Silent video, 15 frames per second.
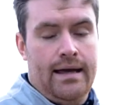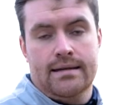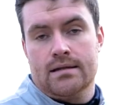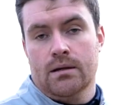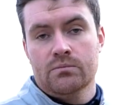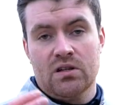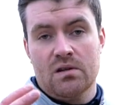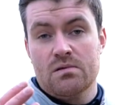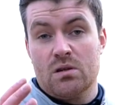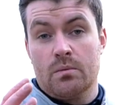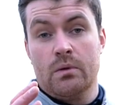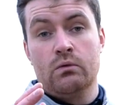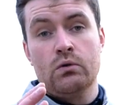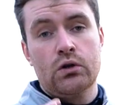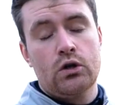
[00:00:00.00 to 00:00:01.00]
sometimes it can
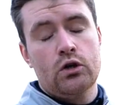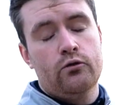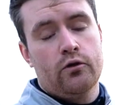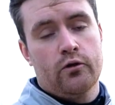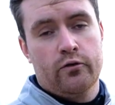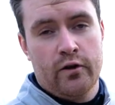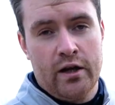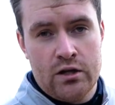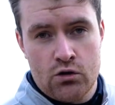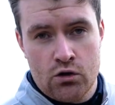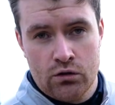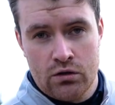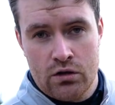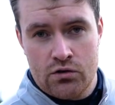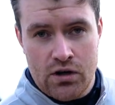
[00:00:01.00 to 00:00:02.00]
be really good for
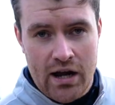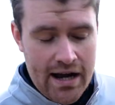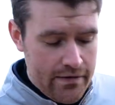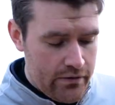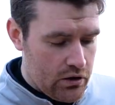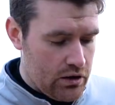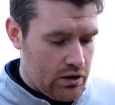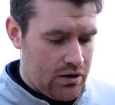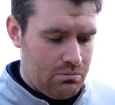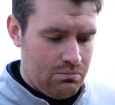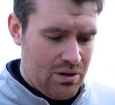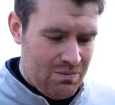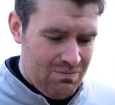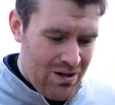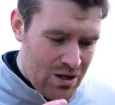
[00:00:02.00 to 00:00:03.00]
fine-tuning the driver. It can
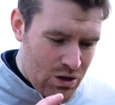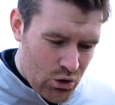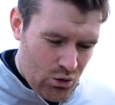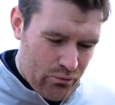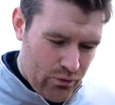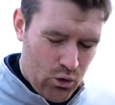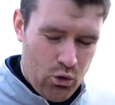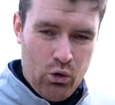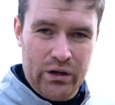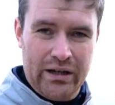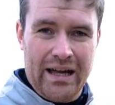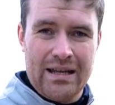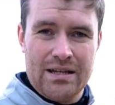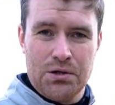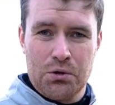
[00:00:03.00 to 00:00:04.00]
be good for honing
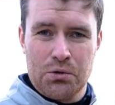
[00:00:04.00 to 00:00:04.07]
in, you